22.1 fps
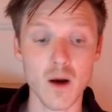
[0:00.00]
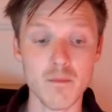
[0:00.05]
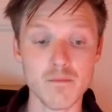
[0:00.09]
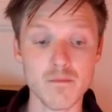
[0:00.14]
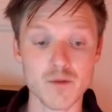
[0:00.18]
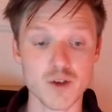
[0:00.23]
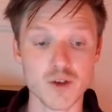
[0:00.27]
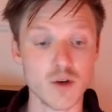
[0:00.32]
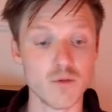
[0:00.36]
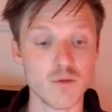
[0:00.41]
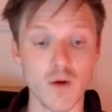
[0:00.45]

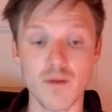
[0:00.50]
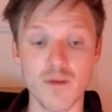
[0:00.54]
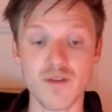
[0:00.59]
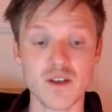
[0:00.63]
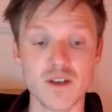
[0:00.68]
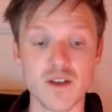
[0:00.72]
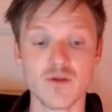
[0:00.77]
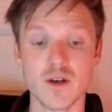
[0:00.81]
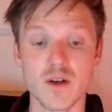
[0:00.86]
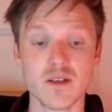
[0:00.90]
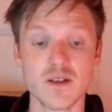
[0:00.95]
So roughly
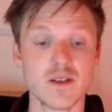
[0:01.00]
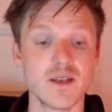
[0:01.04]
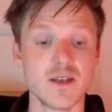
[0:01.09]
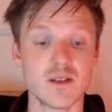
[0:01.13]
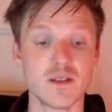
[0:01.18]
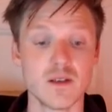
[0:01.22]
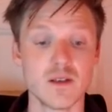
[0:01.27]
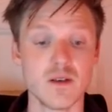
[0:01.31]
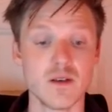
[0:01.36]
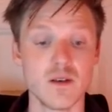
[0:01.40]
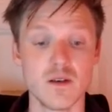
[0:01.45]

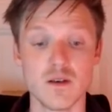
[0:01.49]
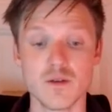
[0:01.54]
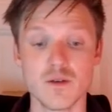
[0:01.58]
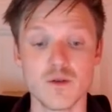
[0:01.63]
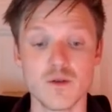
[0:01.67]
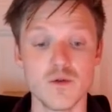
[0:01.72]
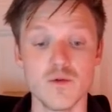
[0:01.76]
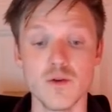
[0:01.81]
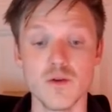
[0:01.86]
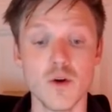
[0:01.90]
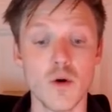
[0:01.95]
translates
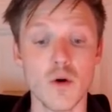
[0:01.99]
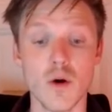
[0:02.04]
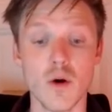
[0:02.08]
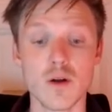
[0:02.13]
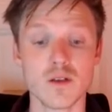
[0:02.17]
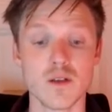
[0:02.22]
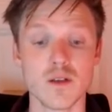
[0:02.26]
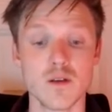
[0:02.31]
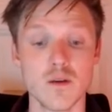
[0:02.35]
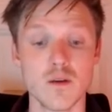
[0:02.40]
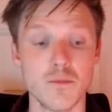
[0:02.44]
to
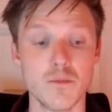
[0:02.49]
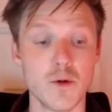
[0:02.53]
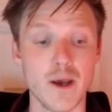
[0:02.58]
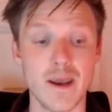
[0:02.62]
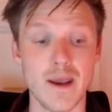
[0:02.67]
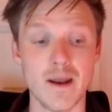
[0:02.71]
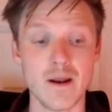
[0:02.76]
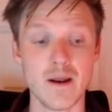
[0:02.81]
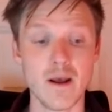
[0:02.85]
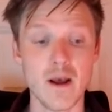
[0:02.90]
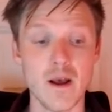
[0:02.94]
neurons in the
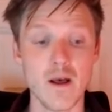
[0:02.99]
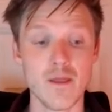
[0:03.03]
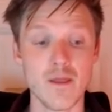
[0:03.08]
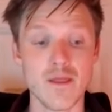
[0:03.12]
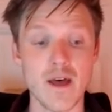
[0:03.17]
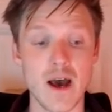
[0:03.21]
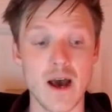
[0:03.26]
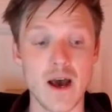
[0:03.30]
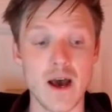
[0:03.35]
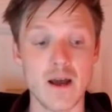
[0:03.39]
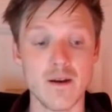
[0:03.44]
brain
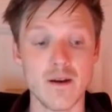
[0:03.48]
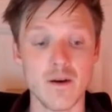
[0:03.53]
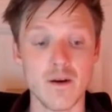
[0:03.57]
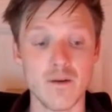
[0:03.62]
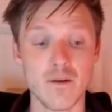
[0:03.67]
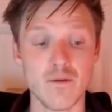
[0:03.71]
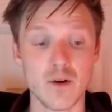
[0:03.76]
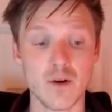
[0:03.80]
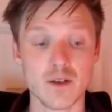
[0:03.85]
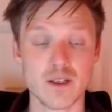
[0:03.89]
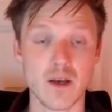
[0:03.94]

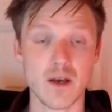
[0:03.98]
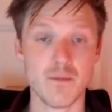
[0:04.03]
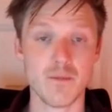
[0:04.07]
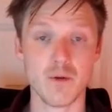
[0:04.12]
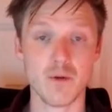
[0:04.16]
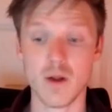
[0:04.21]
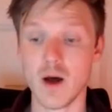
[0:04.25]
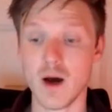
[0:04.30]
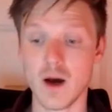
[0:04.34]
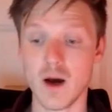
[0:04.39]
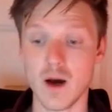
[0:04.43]
that, for example,
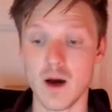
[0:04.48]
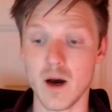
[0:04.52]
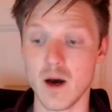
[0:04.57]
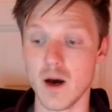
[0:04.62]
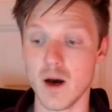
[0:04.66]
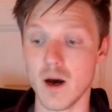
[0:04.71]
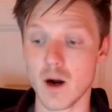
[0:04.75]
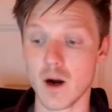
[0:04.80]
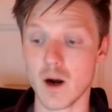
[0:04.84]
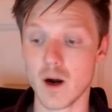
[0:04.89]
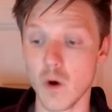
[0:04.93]

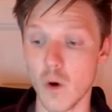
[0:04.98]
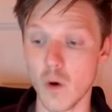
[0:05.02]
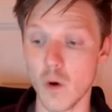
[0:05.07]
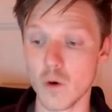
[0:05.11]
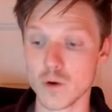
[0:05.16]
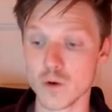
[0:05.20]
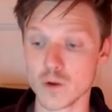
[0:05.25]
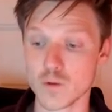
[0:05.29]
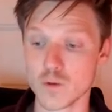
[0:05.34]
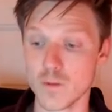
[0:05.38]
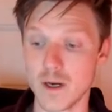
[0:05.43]
are
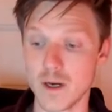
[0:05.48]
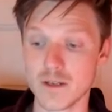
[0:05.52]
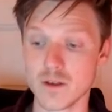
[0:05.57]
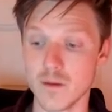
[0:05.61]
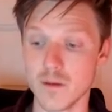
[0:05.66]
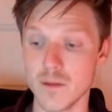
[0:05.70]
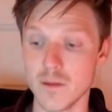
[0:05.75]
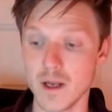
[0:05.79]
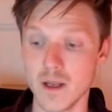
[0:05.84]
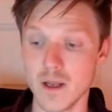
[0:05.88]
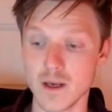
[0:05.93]
caused by
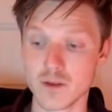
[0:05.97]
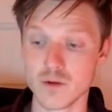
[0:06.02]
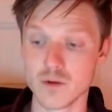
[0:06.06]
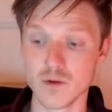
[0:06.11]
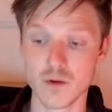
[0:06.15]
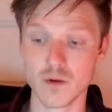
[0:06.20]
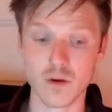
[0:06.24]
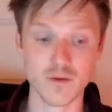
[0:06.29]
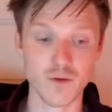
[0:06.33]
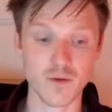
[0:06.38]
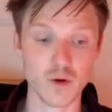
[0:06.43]
some
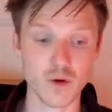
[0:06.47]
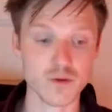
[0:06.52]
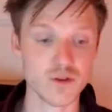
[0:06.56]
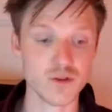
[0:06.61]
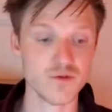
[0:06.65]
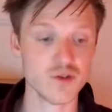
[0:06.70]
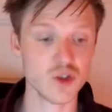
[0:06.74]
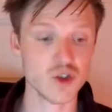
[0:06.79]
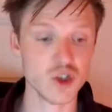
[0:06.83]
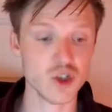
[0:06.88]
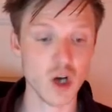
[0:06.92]
electroconvulsive
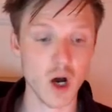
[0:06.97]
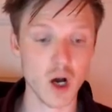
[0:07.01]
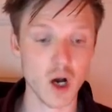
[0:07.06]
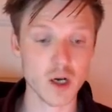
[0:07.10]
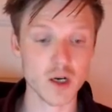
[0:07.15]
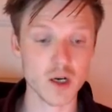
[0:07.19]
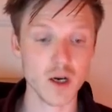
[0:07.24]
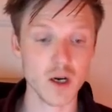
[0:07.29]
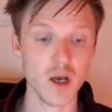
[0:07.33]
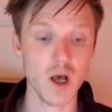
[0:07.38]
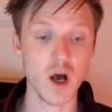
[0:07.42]

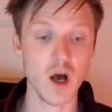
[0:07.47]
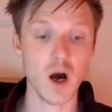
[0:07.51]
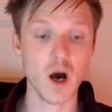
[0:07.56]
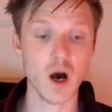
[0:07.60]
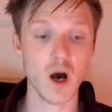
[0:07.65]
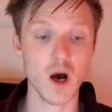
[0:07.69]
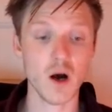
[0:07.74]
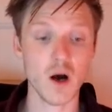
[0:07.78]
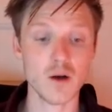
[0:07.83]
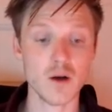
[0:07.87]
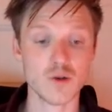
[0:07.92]
shock
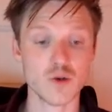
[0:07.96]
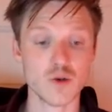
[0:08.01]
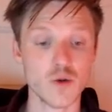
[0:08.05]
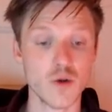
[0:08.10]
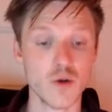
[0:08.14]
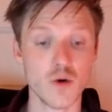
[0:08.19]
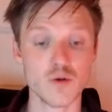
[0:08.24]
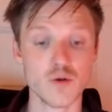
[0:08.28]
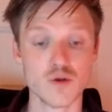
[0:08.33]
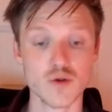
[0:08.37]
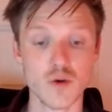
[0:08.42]
to
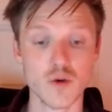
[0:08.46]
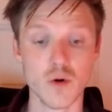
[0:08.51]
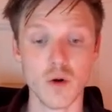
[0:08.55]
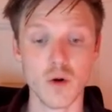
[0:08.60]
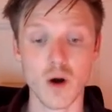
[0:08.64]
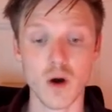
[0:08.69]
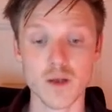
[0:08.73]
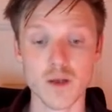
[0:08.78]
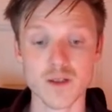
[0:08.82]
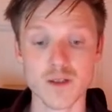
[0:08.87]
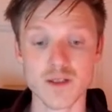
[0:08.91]
those
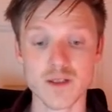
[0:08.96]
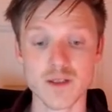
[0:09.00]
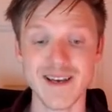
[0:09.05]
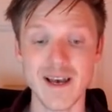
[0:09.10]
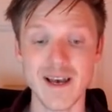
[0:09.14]
neurons.